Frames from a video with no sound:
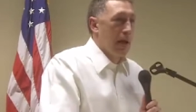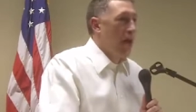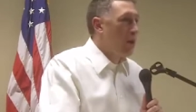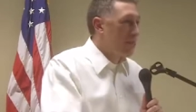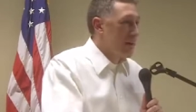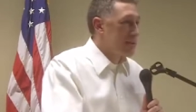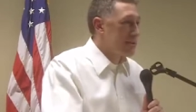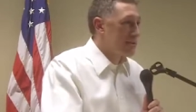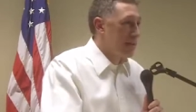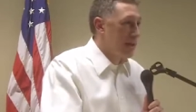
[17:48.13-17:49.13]
Help
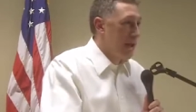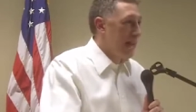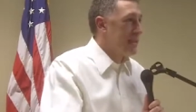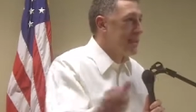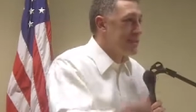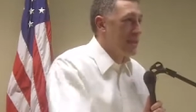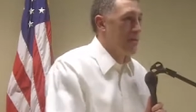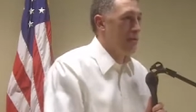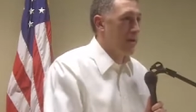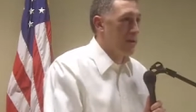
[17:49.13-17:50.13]
us, at least
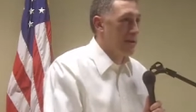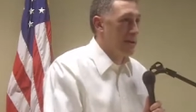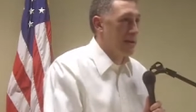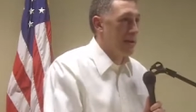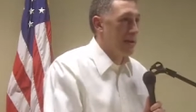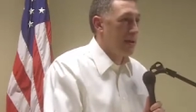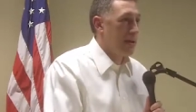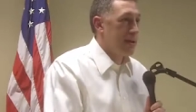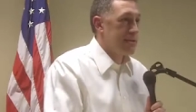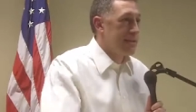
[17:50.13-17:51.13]
temporarily,
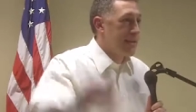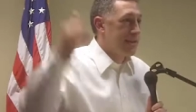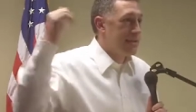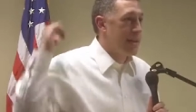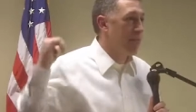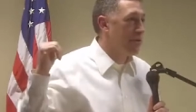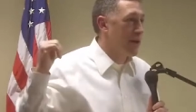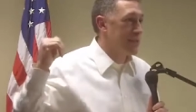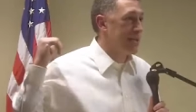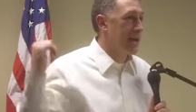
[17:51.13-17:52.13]
to get the
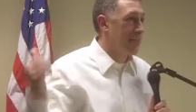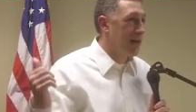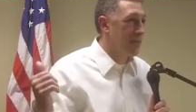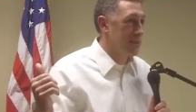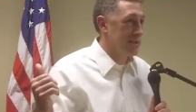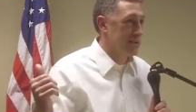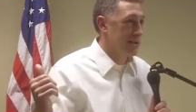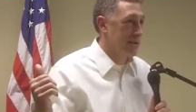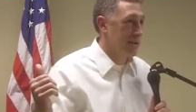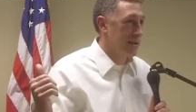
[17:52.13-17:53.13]
Democrats out of office.